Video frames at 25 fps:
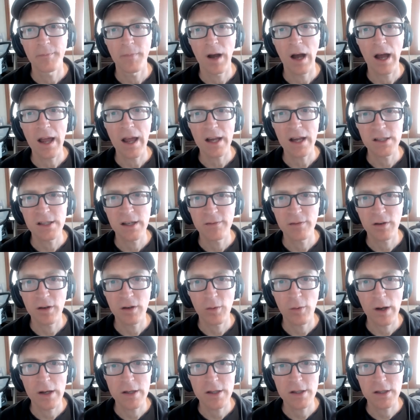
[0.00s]
I actually have a
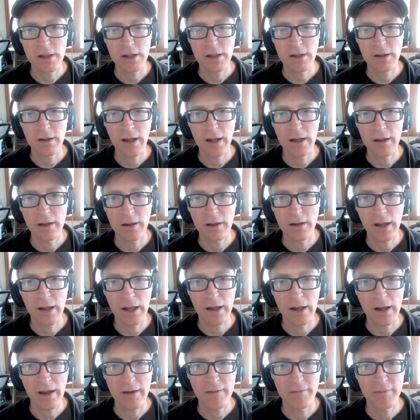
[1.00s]
question that
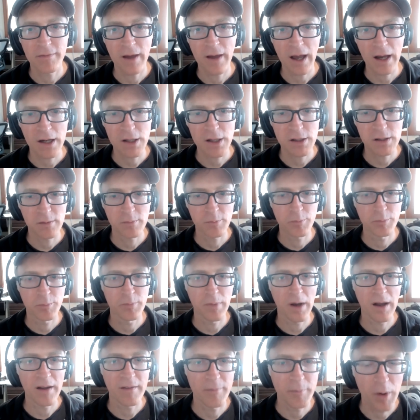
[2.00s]

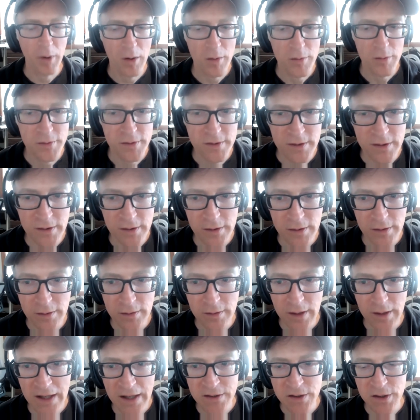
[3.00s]
I've posed
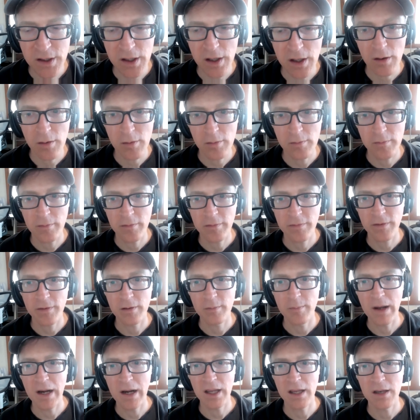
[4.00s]
to SGO
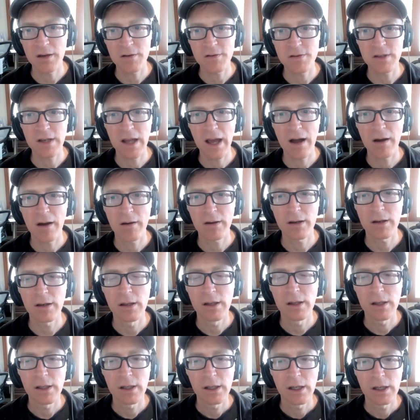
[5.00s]
for many years now, and
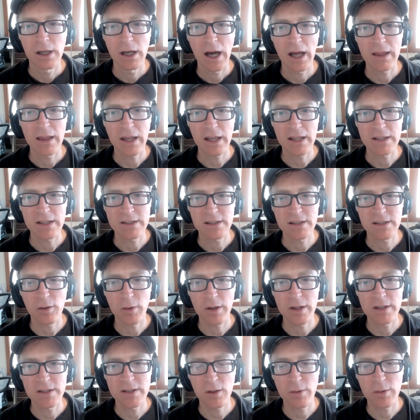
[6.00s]
I think it's
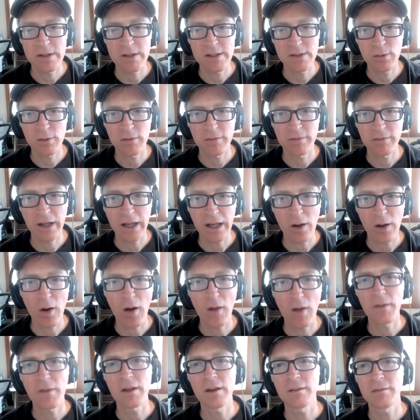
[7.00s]
always sort of like
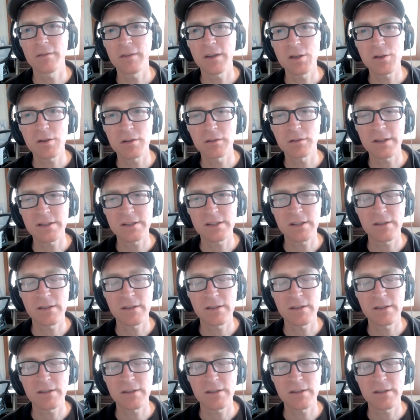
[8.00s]
on the feature list